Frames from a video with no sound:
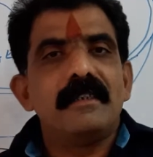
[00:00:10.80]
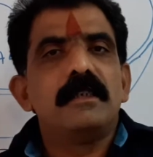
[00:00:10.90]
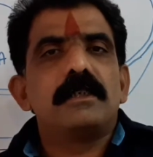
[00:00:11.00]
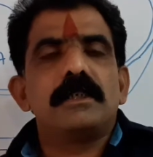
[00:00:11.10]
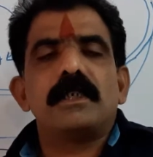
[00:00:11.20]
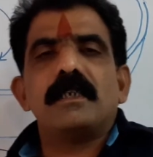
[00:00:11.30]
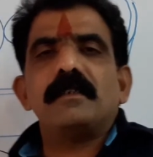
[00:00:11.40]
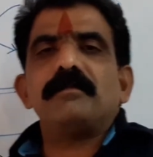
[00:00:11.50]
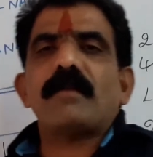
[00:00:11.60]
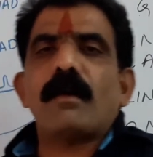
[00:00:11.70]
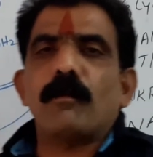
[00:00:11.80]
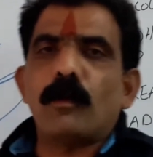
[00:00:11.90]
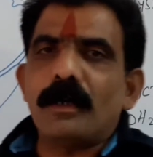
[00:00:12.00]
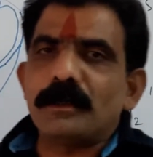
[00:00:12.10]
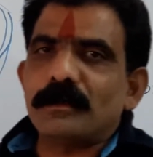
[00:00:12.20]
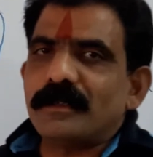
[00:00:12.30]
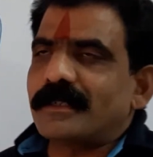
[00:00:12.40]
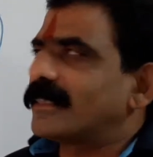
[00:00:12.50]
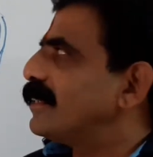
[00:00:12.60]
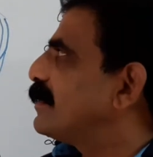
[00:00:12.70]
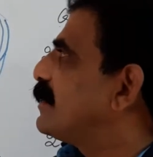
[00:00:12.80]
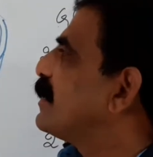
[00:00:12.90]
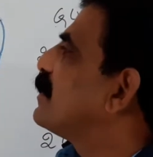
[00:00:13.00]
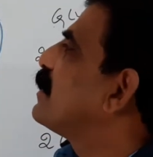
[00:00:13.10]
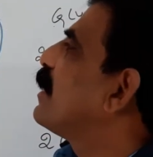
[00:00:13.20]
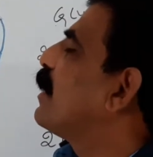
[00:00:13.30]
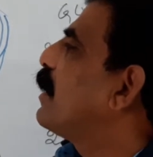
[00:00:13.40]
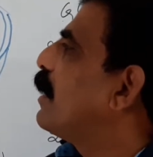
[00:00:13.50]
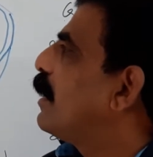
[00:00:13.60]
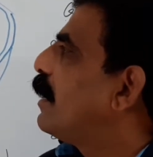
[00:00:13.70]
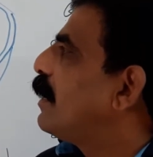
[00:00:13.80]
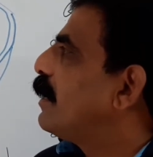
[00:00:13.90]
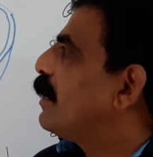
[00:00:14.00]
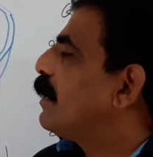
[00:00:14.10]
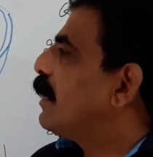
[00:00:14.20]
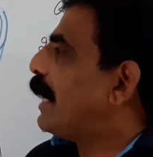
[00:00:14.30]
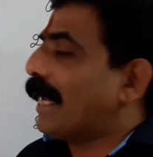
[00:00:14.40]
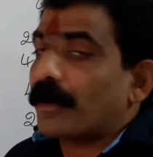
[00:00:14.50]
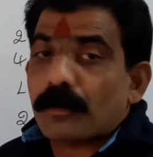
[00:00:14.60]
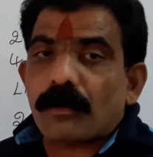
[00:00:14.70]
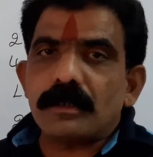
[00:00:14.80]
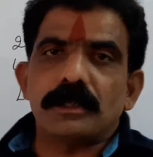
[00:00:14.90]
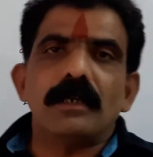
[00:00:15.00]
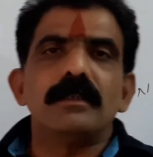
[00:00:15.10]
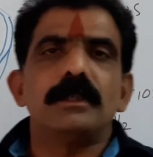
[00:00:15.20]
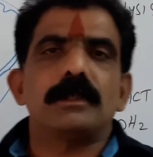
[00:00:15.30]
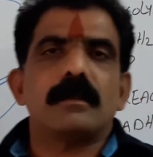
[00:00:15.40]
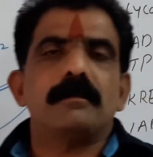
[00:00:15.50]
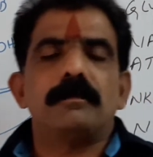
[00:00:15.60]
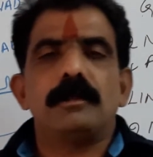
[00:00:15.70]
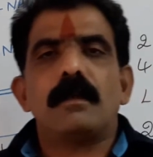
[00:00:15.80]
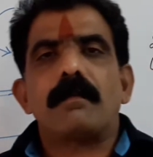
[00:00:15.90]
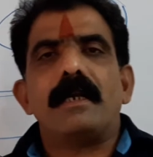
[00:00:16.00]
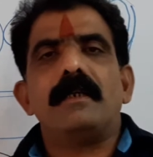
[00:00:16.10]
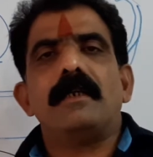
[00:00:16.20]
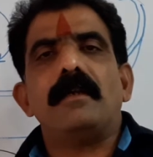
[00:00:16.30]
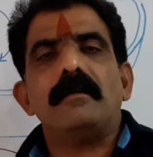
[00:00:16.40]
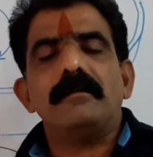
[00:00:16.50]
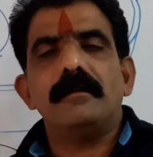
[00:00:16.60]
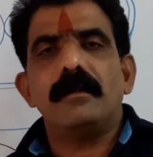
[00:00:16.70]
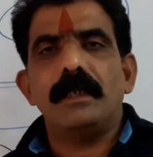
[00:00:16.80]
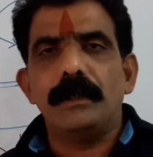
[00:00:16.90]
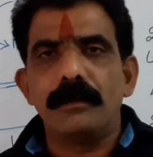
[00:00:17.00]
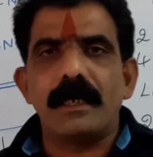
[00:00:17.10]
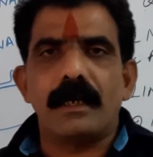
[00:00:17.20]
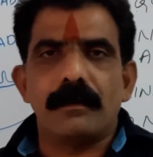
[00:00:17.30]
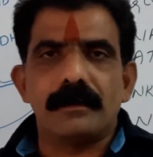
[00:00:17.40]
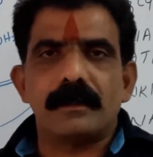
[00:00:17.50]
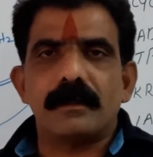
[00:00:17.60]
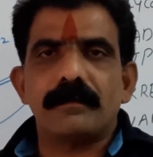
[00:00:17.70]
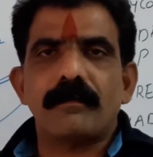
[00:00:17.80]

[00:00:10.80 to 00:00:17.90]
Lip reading: this session, I am going to discuss electron shuttle systems which are present in eukaryotes.